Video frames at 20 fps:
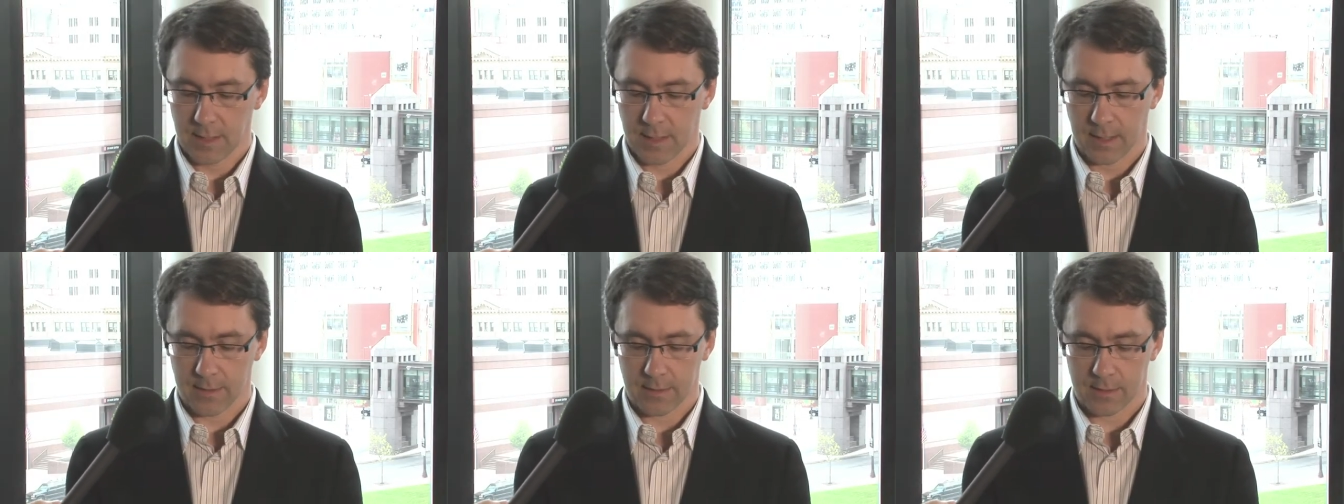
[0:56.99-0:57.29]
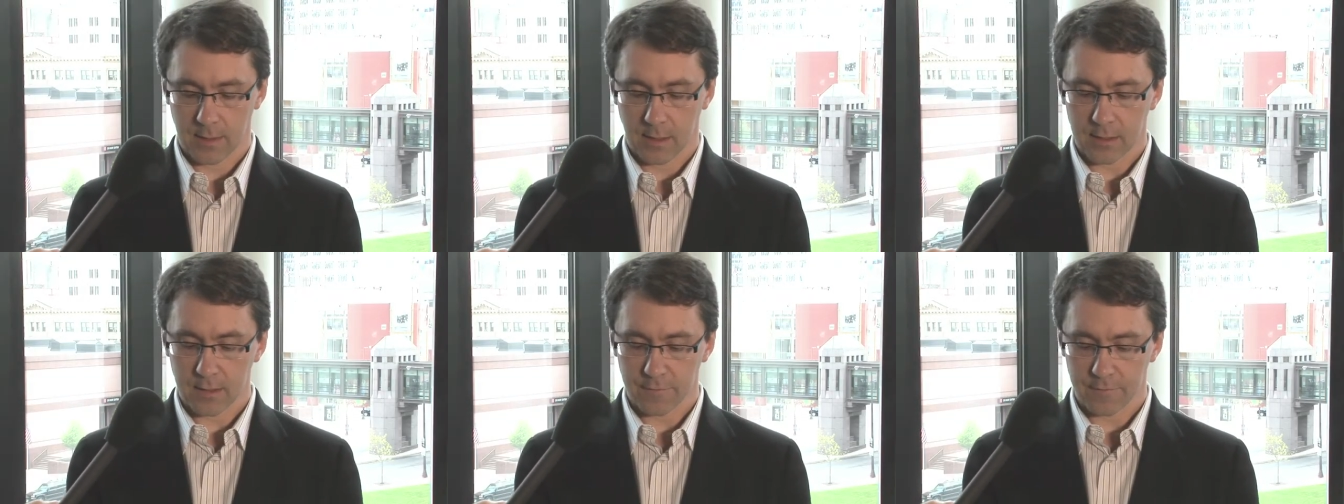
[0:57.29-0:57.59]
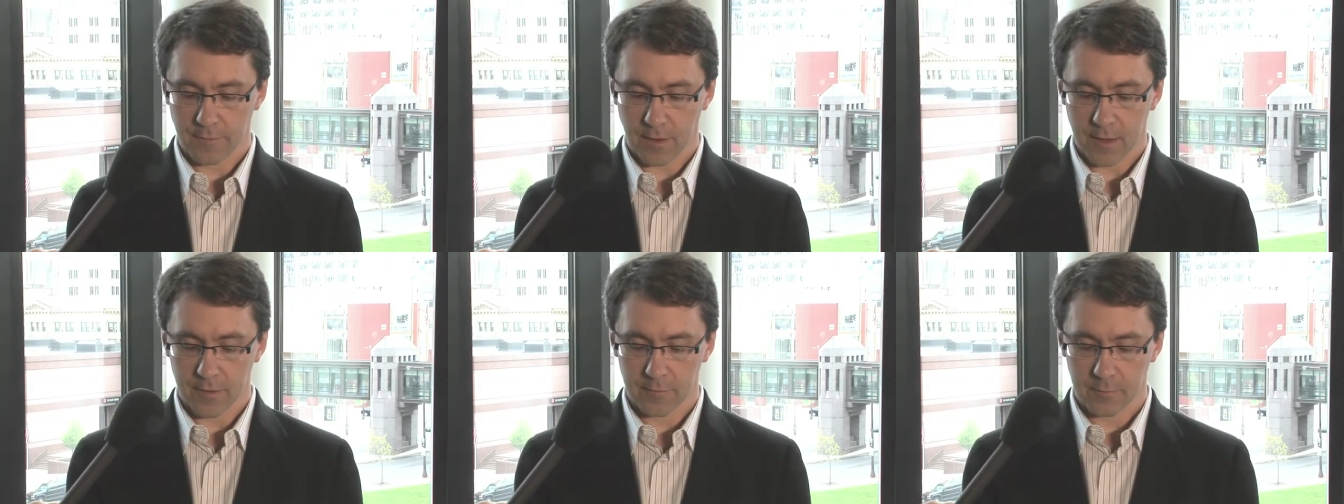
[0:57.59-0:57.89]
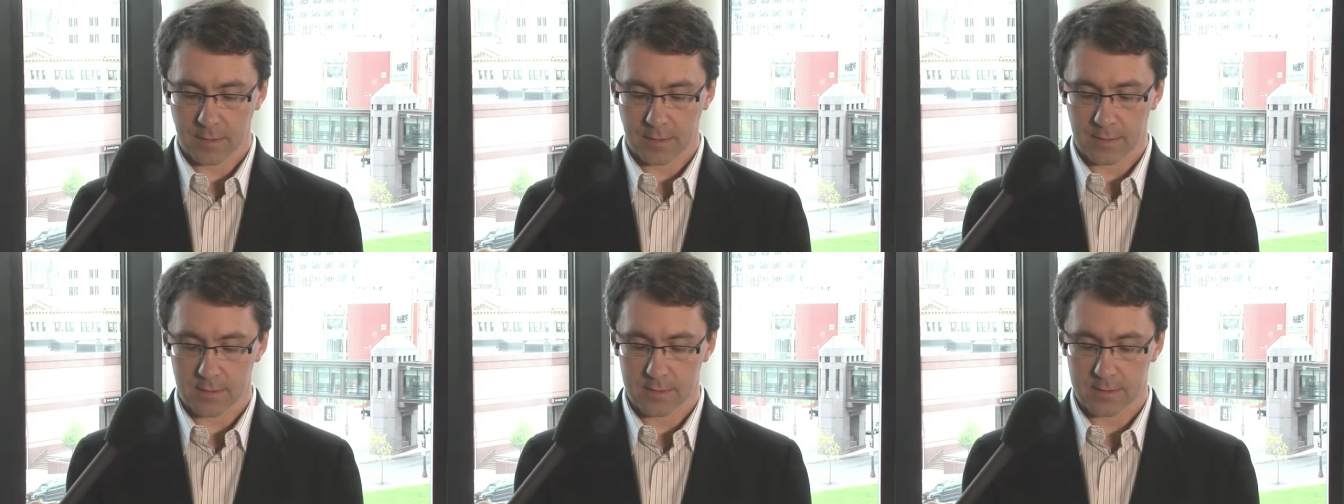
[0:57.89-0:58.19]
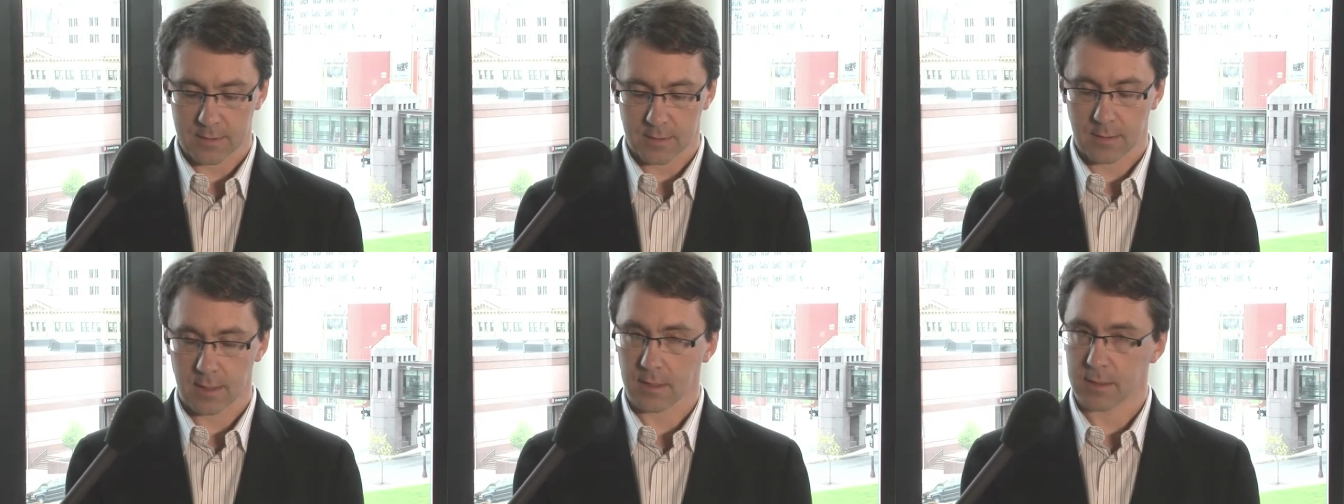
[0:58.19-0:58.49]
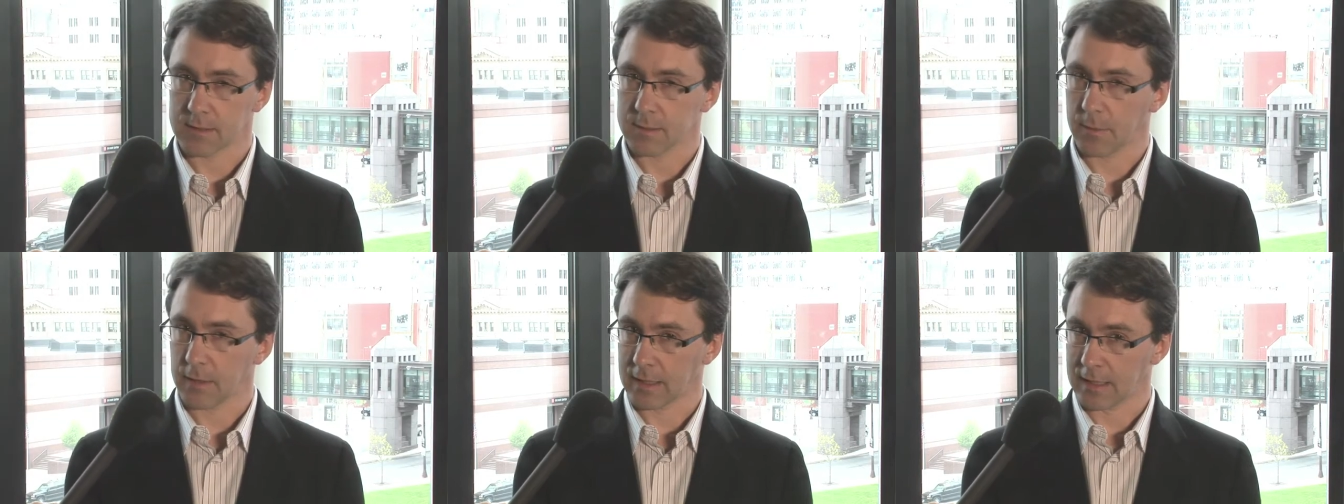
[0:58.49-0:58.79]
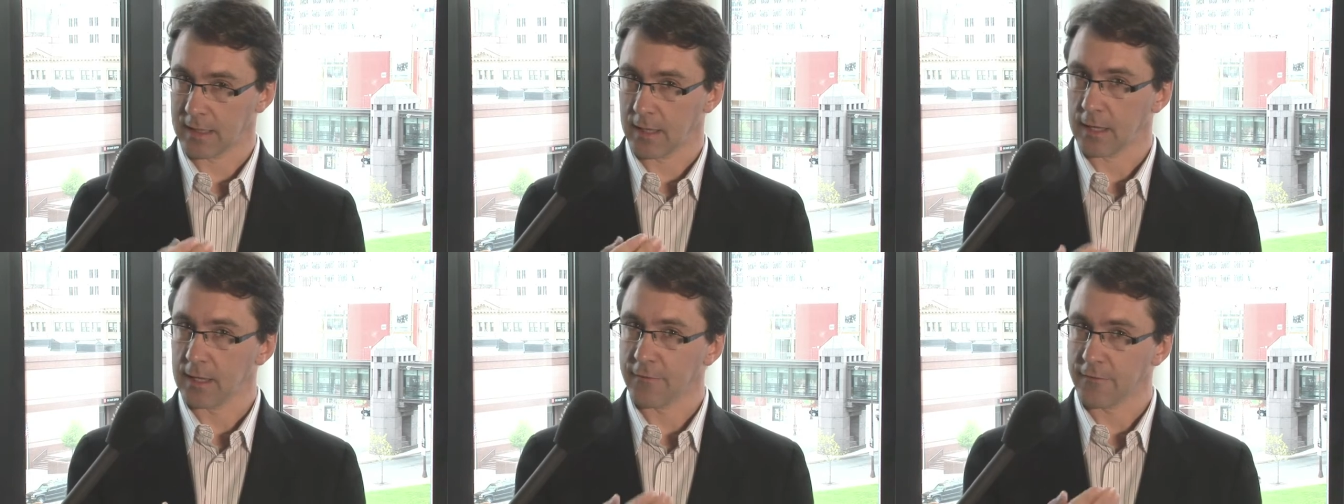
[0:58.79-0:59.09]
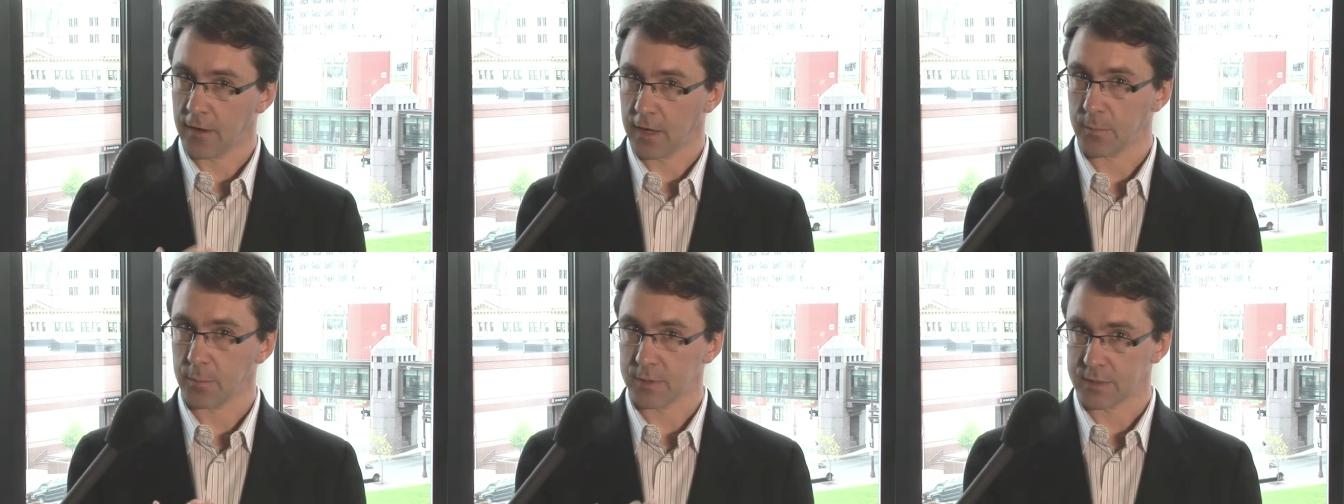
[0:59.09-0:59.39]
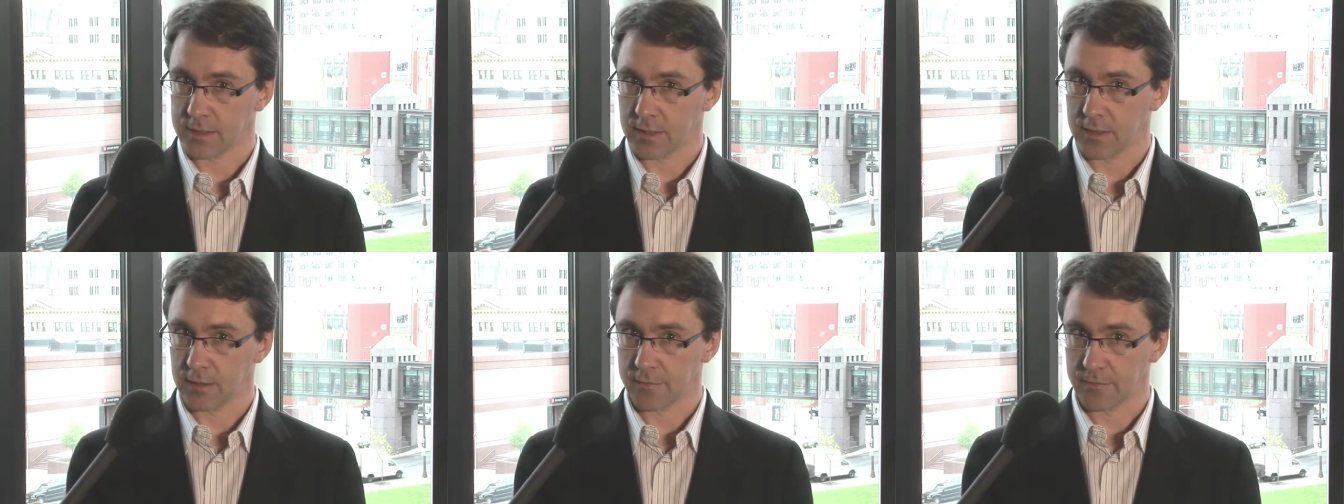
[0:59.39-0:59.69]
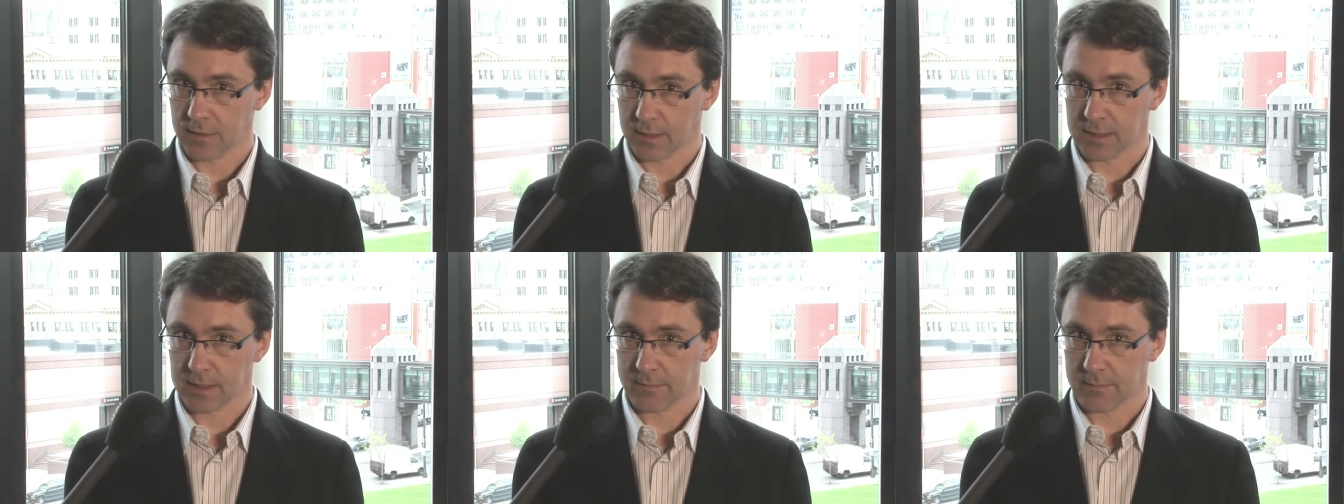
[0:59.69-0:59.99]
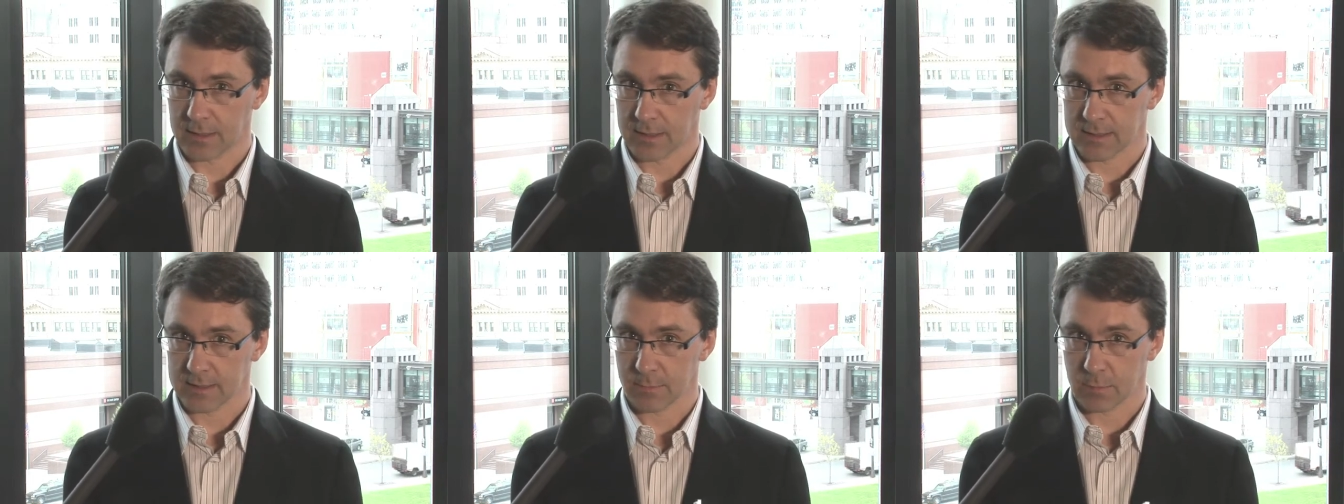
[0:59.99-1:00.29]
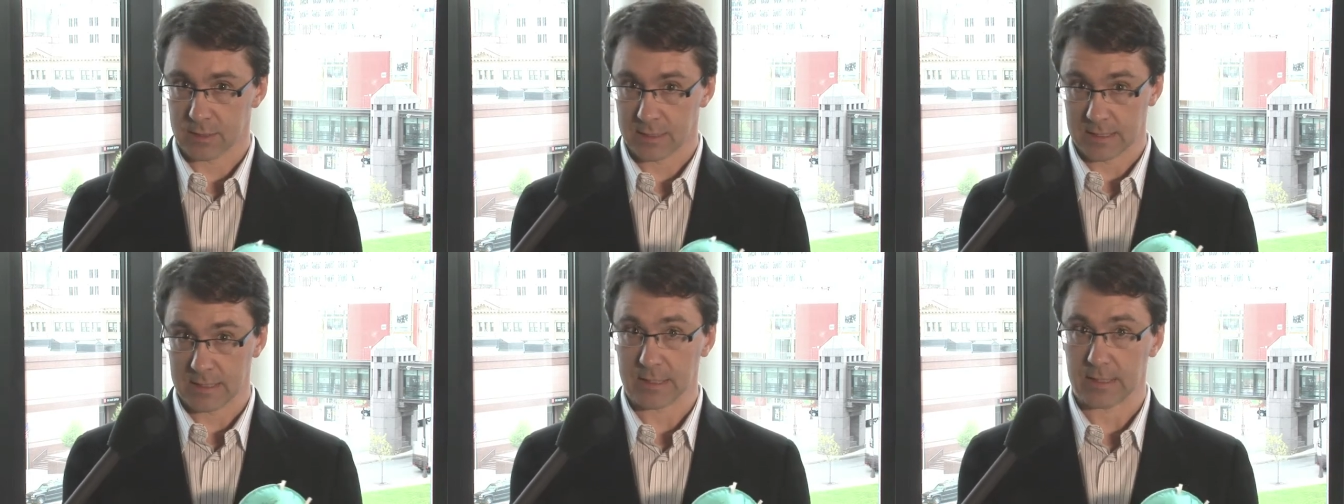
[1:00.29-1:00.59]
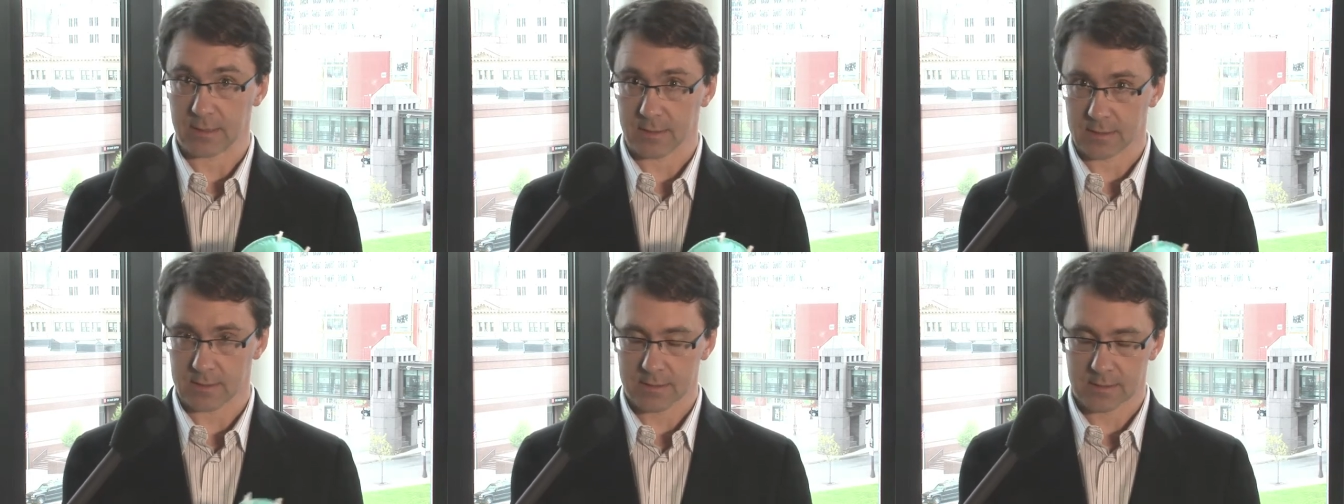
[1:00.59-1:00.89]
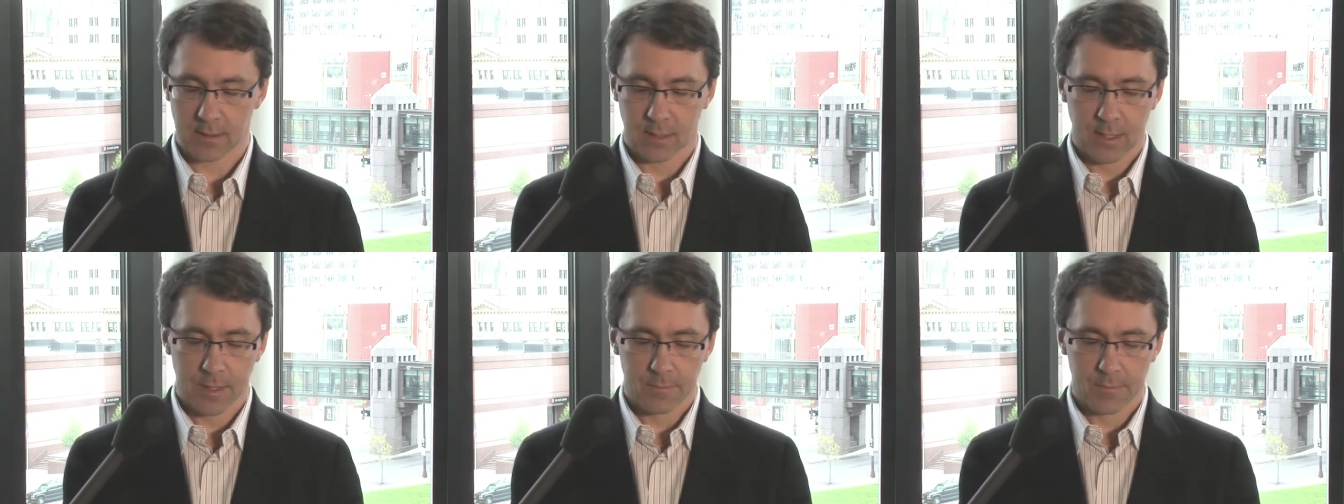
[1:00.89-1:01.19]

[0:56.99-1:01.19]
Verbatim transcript: and the 95 means that it's like 95% effective against particulates.